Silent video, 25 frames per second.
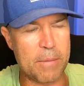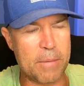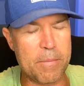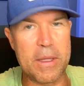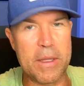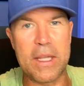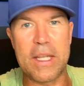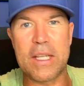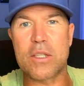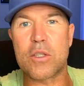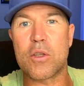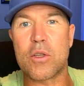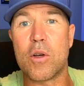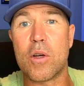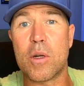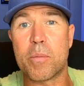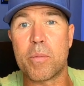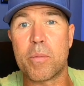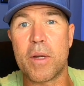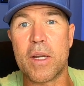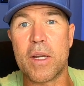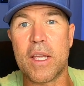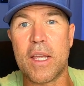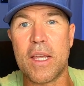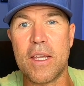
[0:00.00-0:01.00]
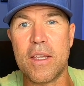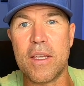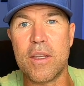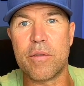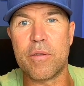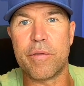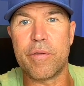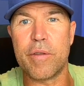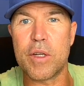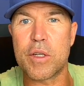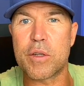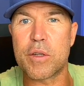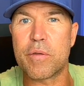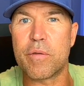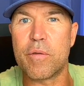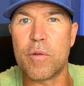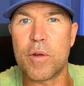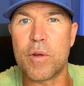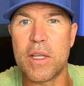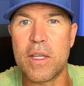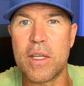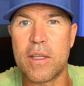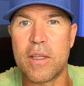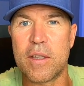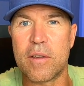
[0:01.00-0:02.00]
I mean that's heartbreaking. You finish
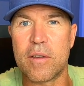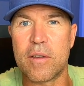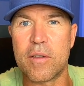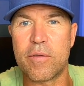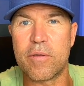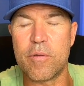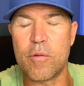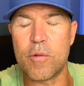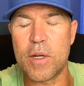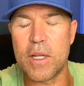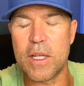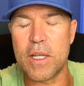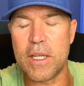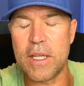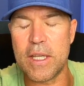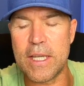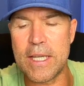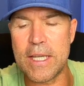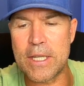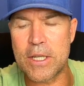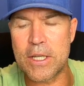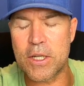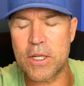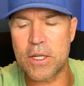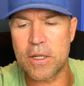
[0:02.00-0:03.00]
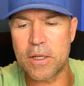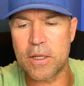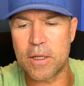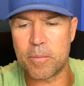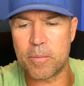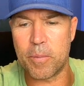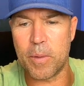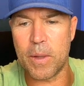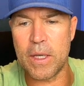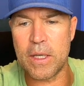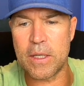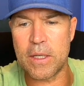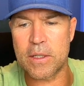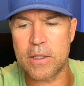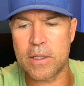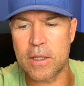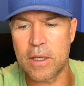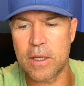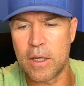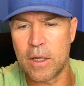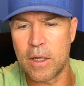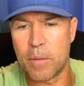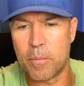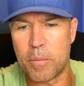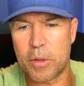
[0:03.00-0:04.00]
40, 40 each a piece,